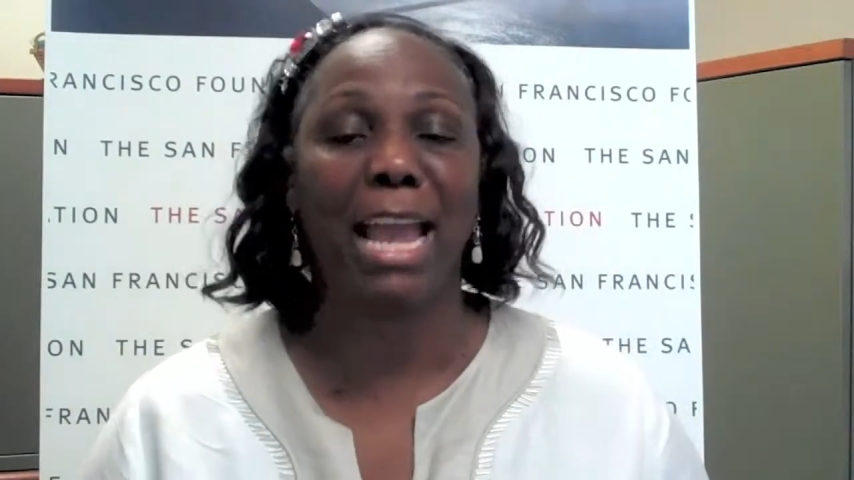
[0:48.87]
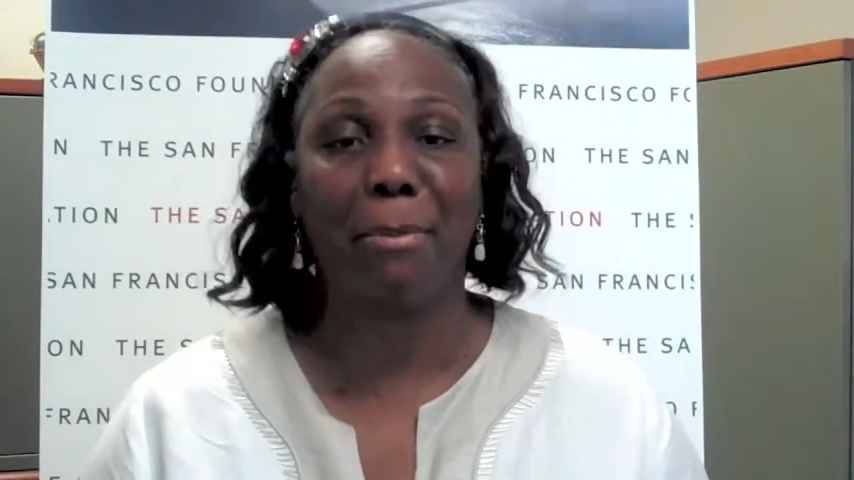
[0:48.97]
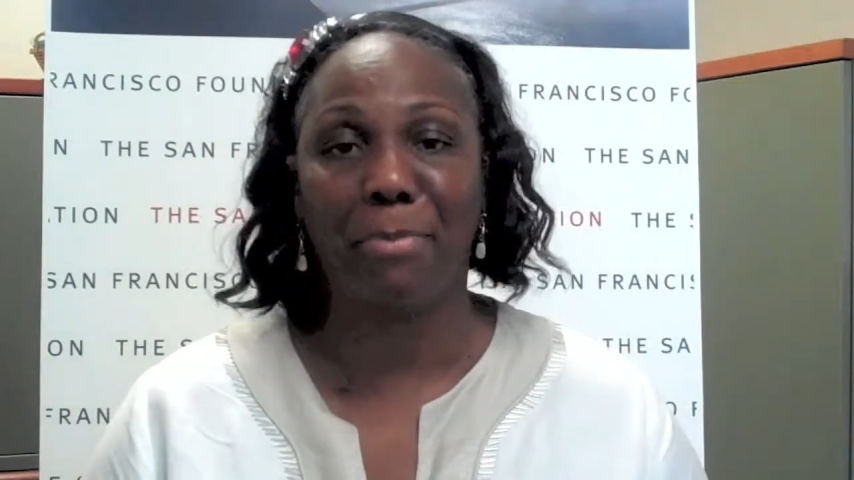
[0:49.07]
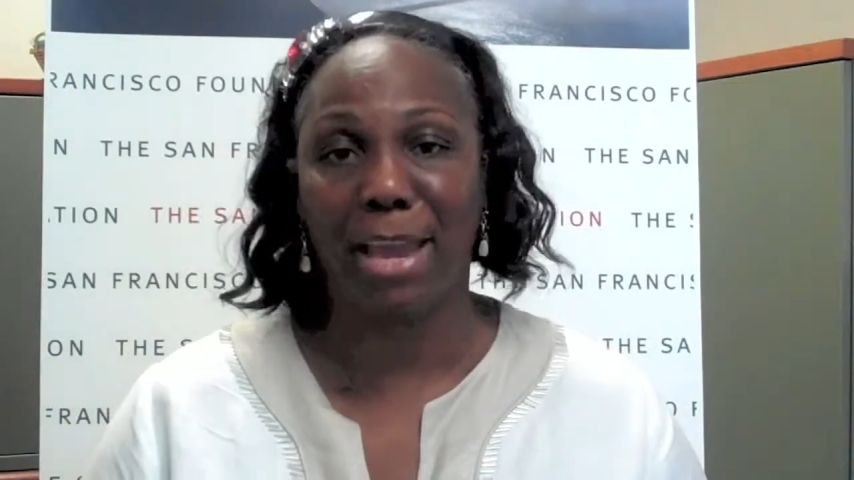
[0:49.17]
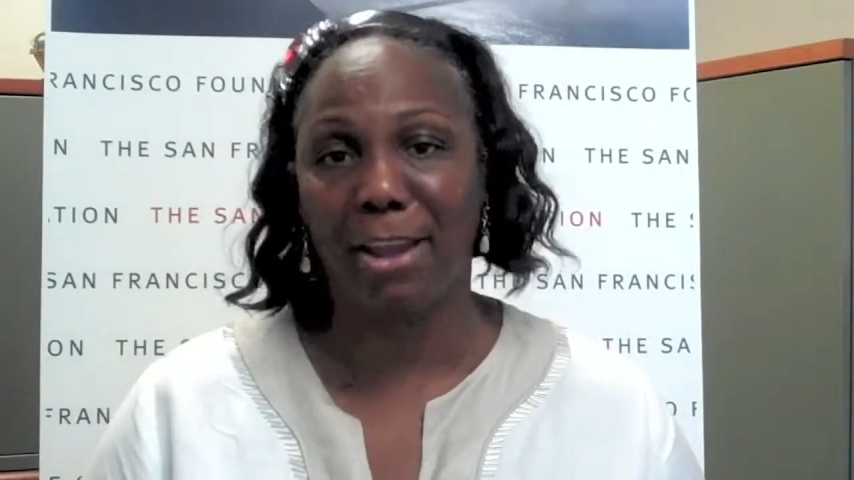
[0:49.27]

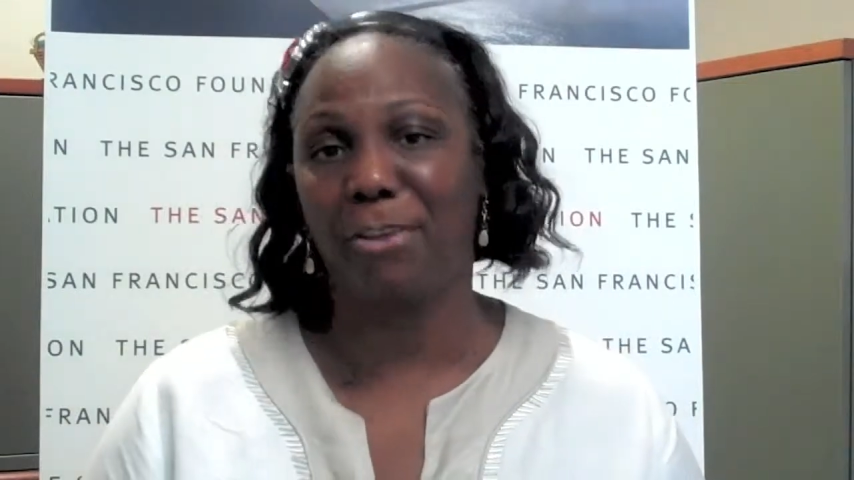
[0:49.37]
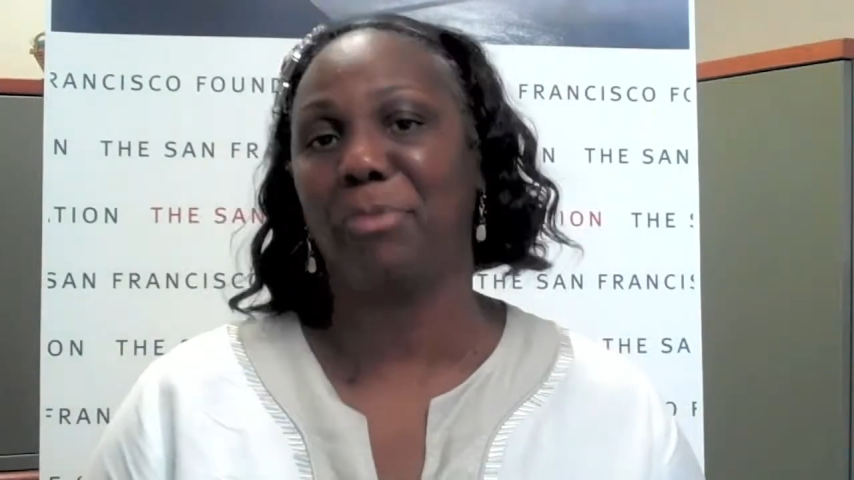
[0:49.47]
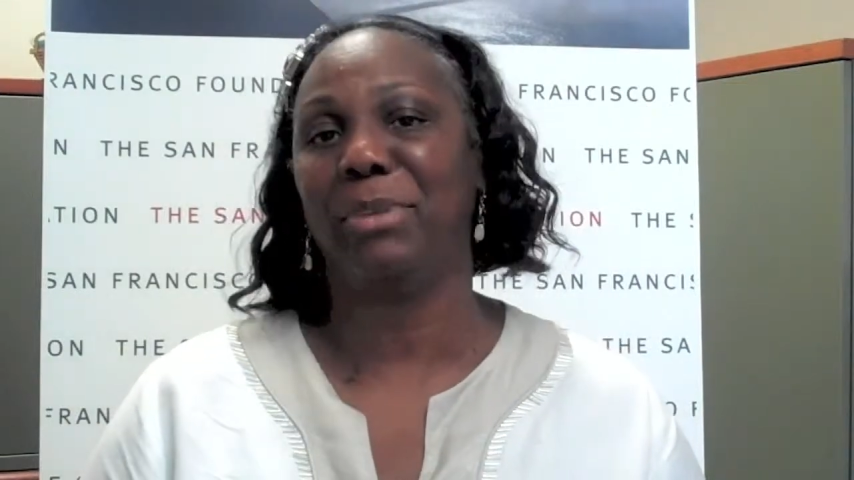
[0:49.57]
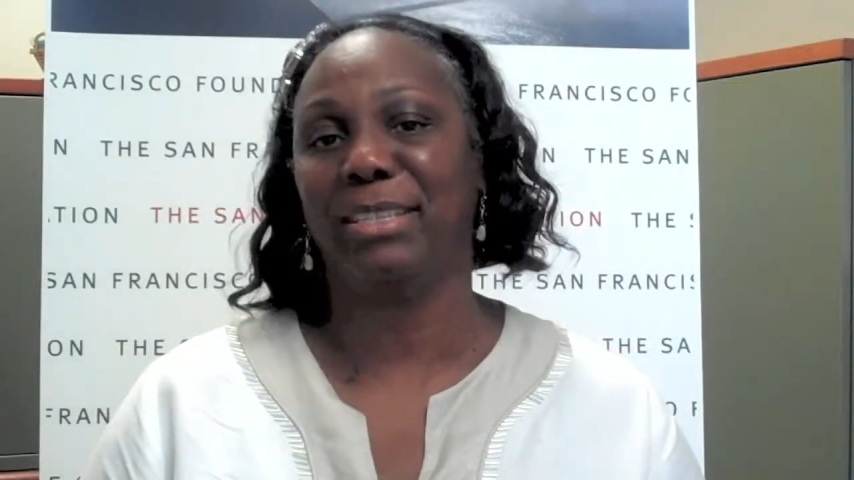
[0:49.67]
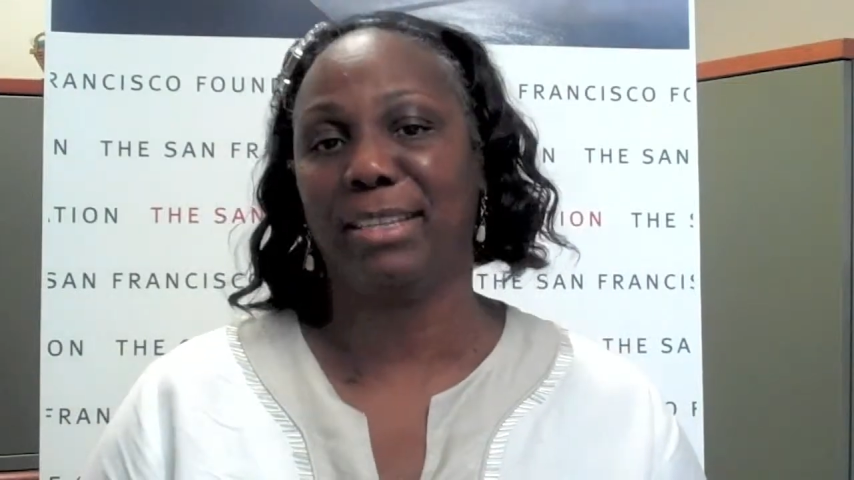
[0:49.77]
at Bay Area
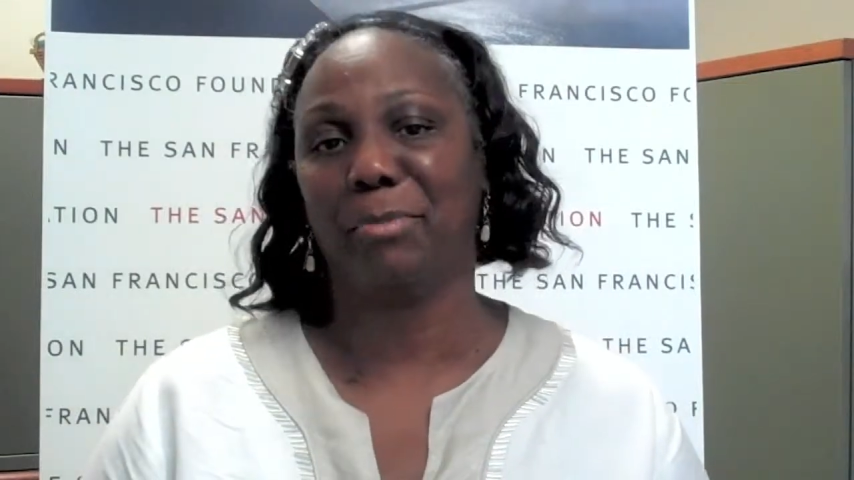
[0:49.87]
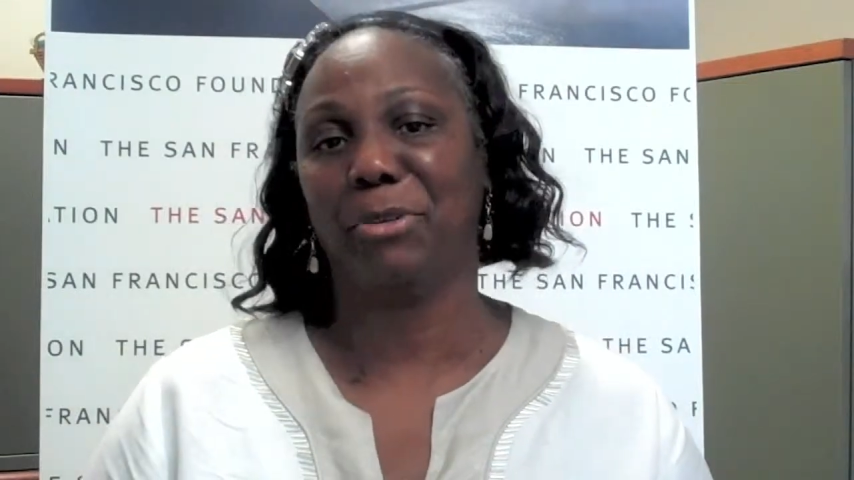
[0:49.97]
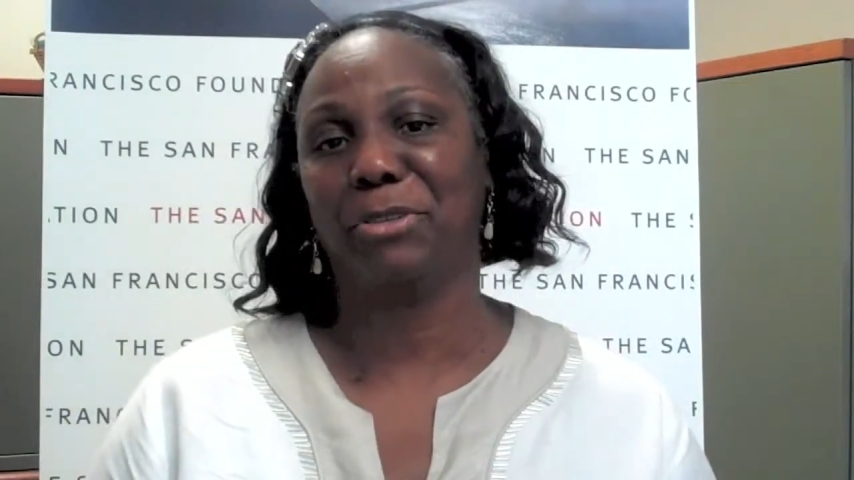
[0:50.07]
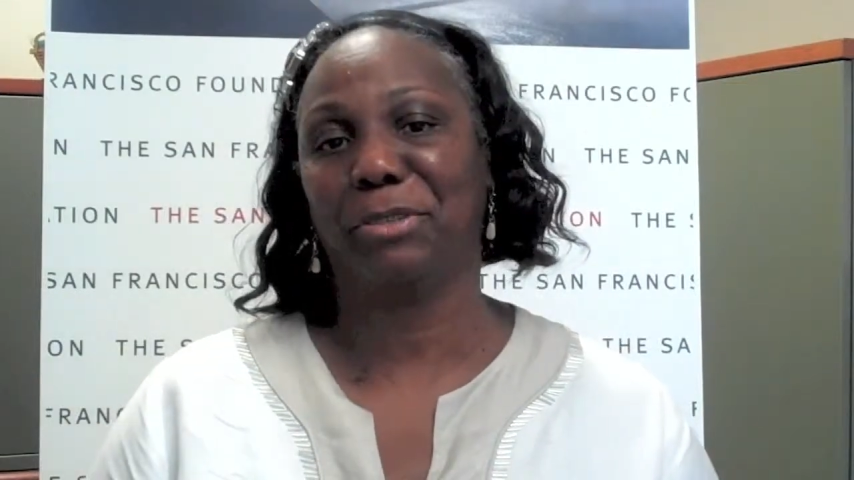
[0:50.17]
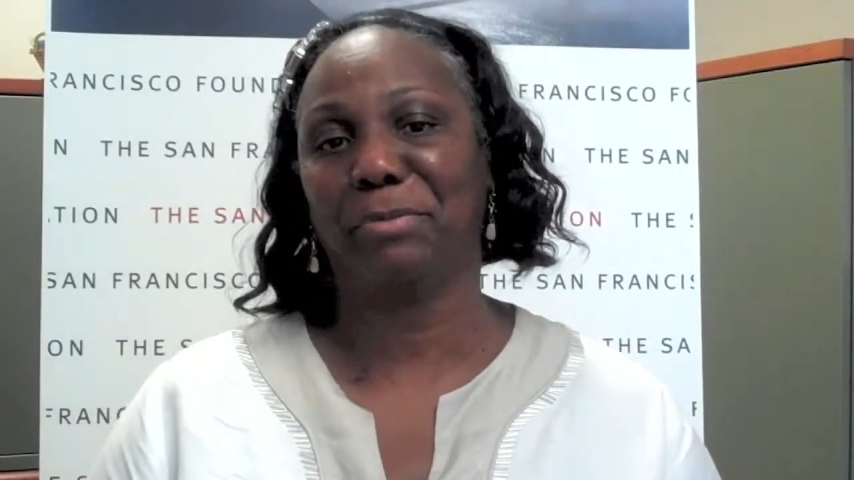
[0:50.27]

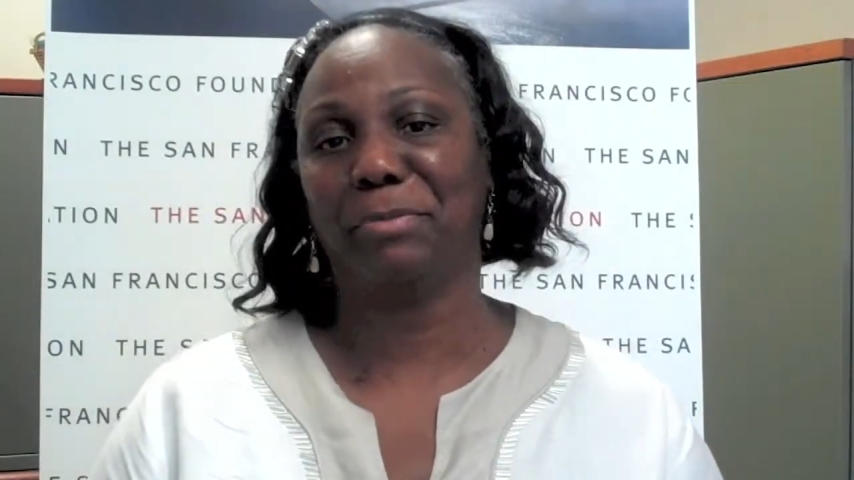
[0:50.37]
Peacekeepers.